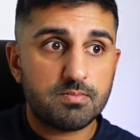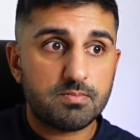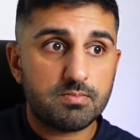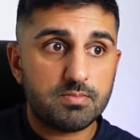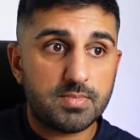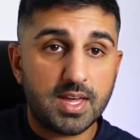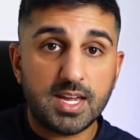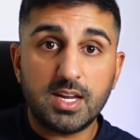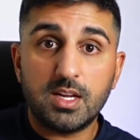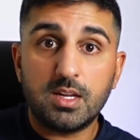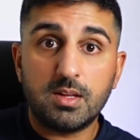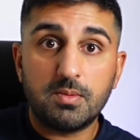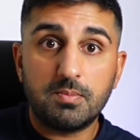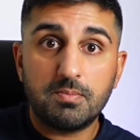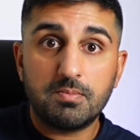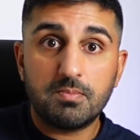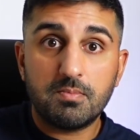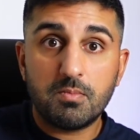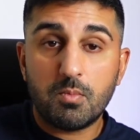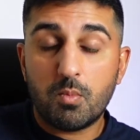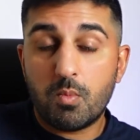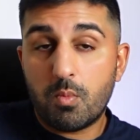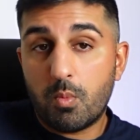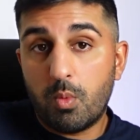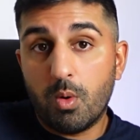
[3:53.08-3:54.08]
they
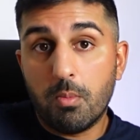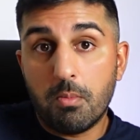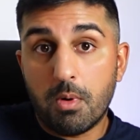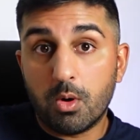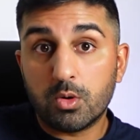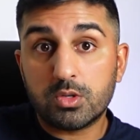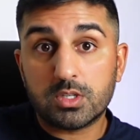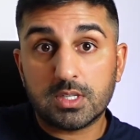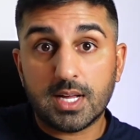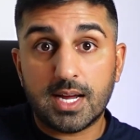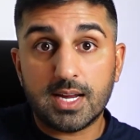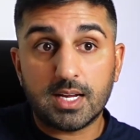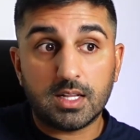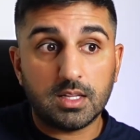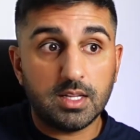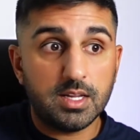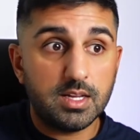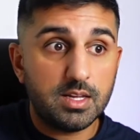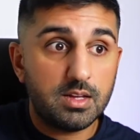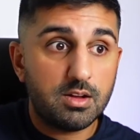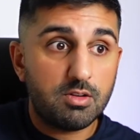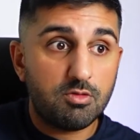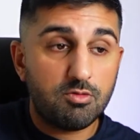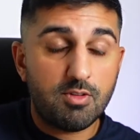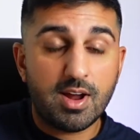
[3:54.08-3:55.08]
will most
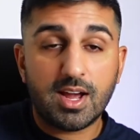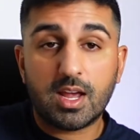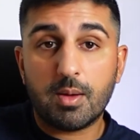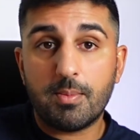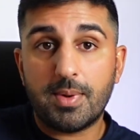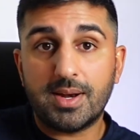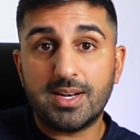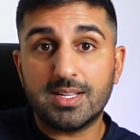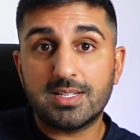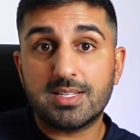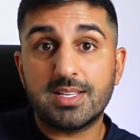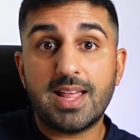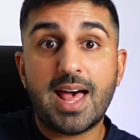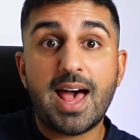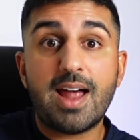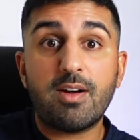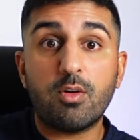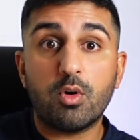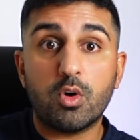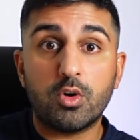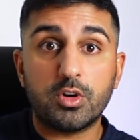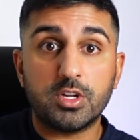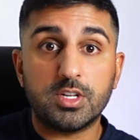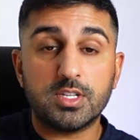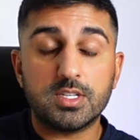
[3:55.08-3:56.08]
likely recommend it to their
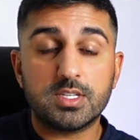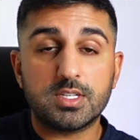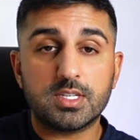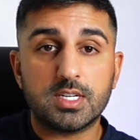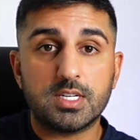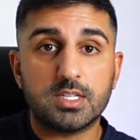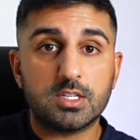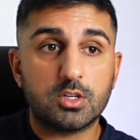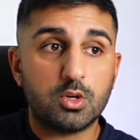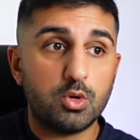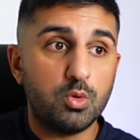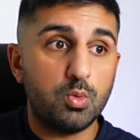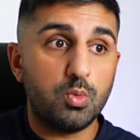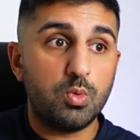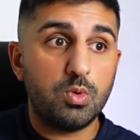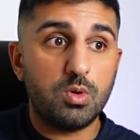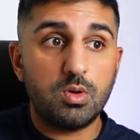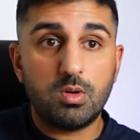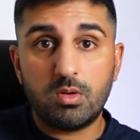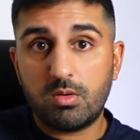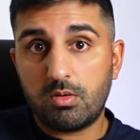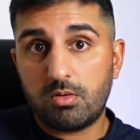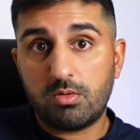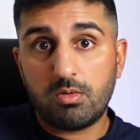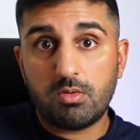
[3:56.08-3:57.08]
audiences, who
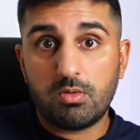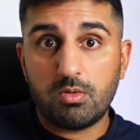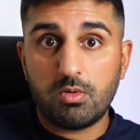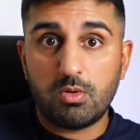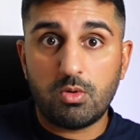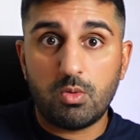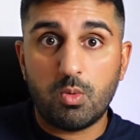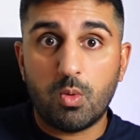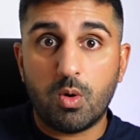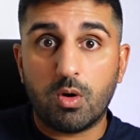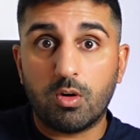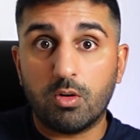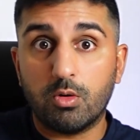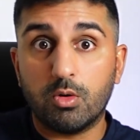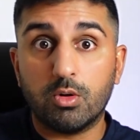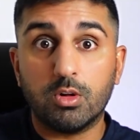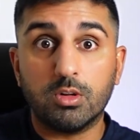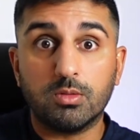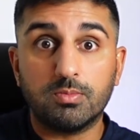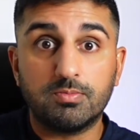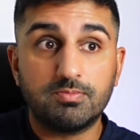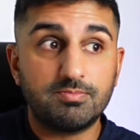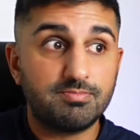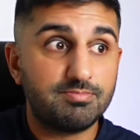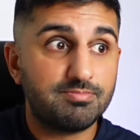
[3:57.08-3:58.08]
who are
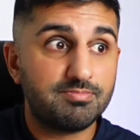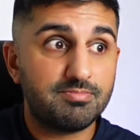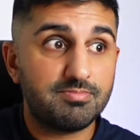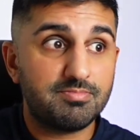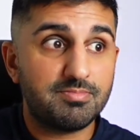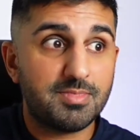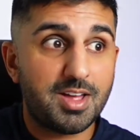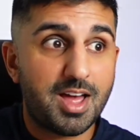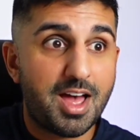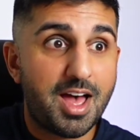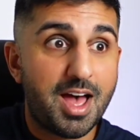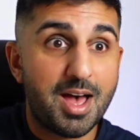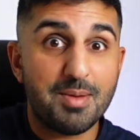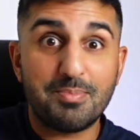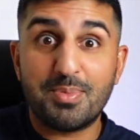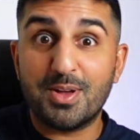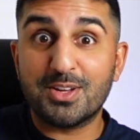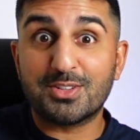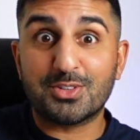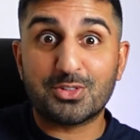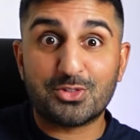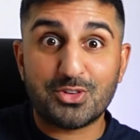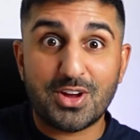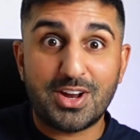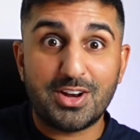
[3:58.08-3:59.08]
all uh,
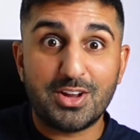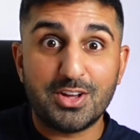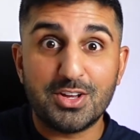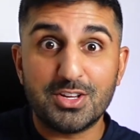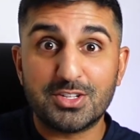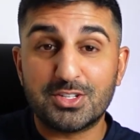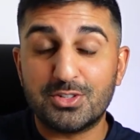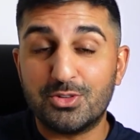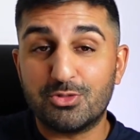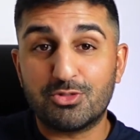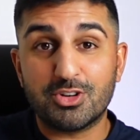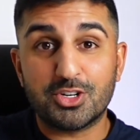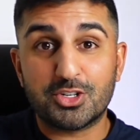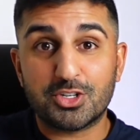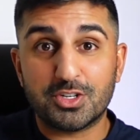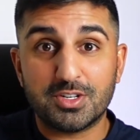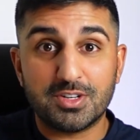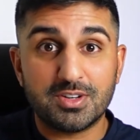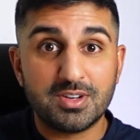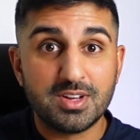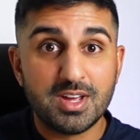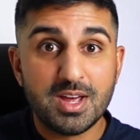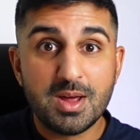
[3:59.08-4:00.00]
personal trainers, nutrition